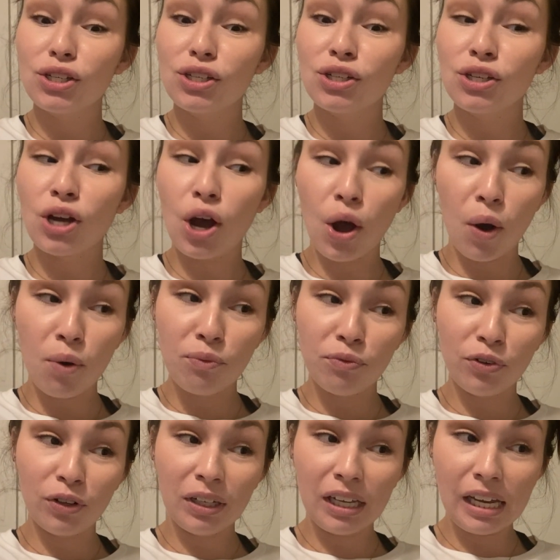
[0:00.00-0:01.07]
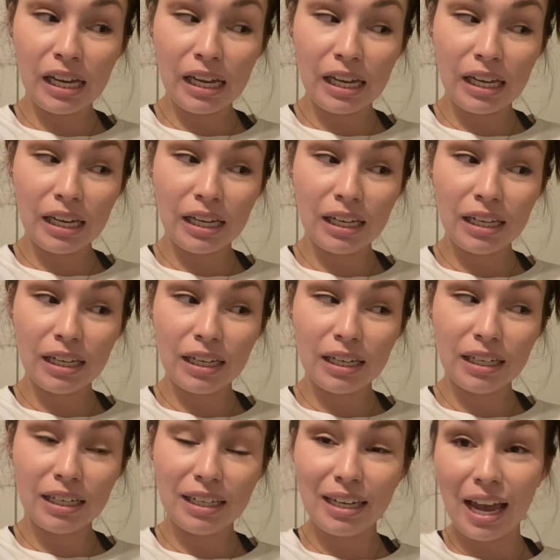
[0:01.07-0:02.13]
to hopefully
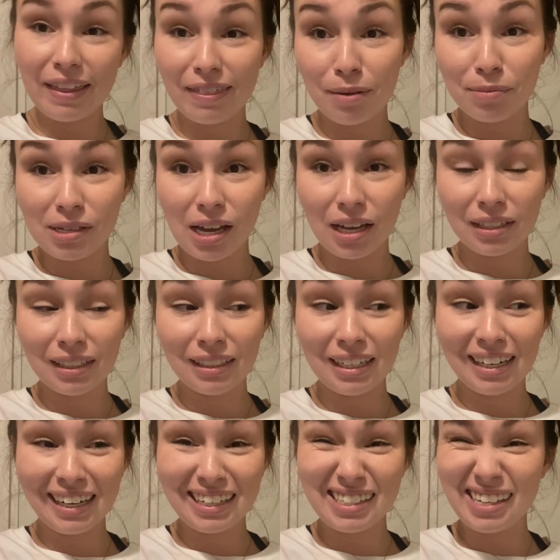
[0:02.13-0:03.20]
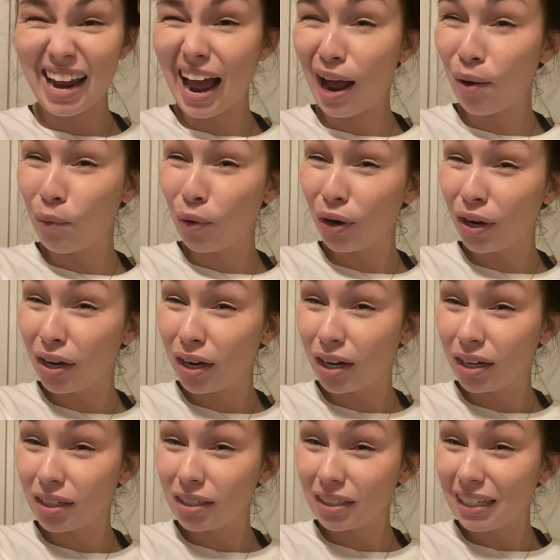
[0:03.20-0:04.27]
get them done in the next
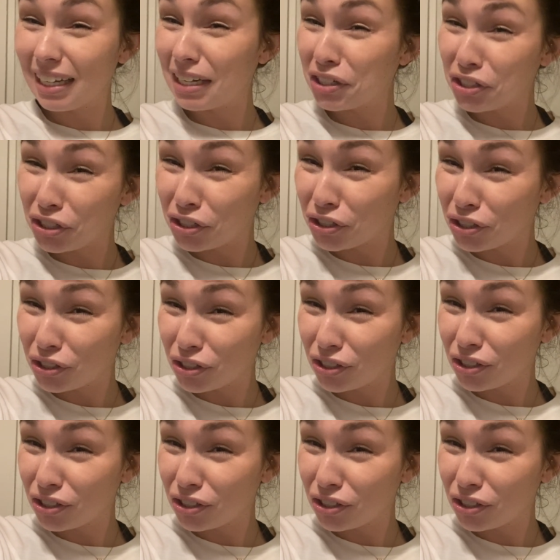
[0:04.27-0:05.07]
hour-ish.